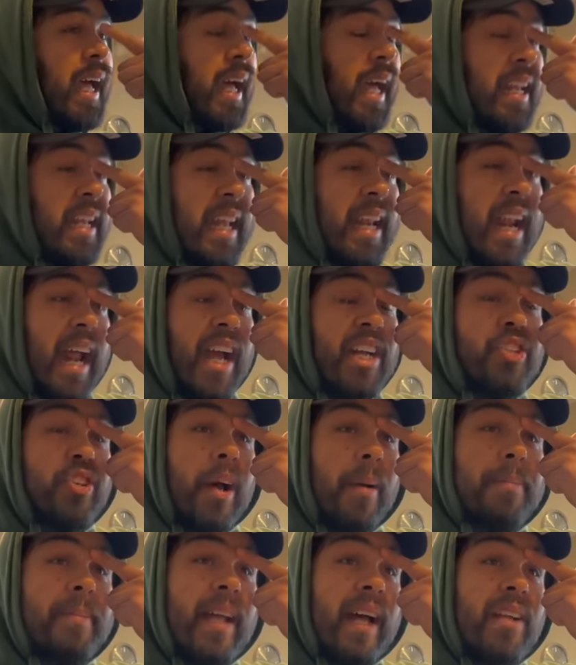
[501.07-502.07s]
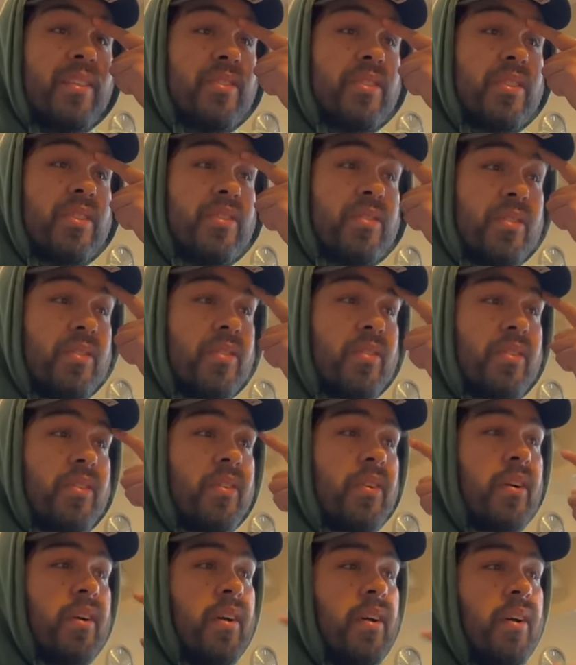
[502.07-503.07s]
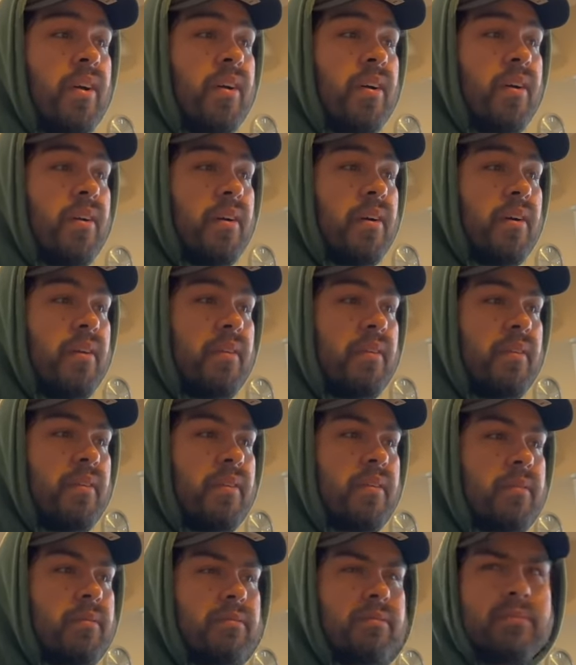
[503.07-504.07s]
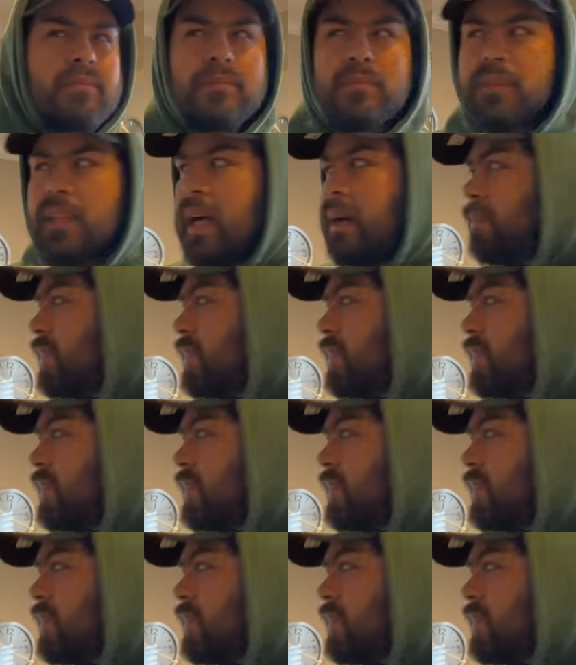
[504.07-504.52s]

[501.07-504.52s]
you're at. And then I dropped down to two. How